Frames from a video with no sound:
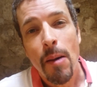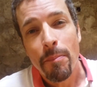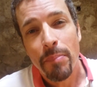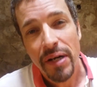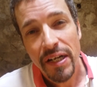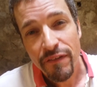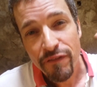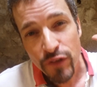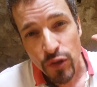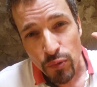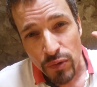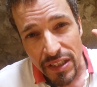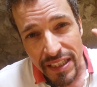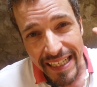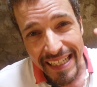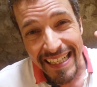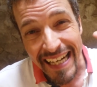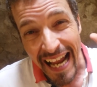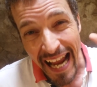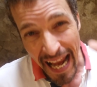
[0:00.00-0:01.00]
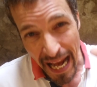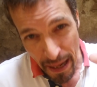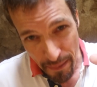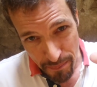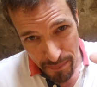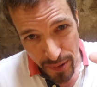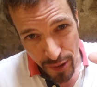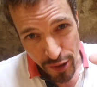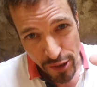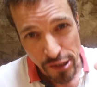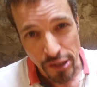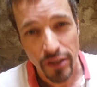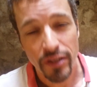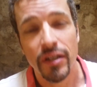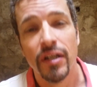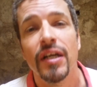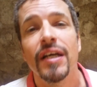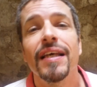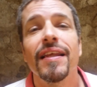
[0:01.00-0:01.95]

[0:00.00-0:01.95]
but if you need a hamburger,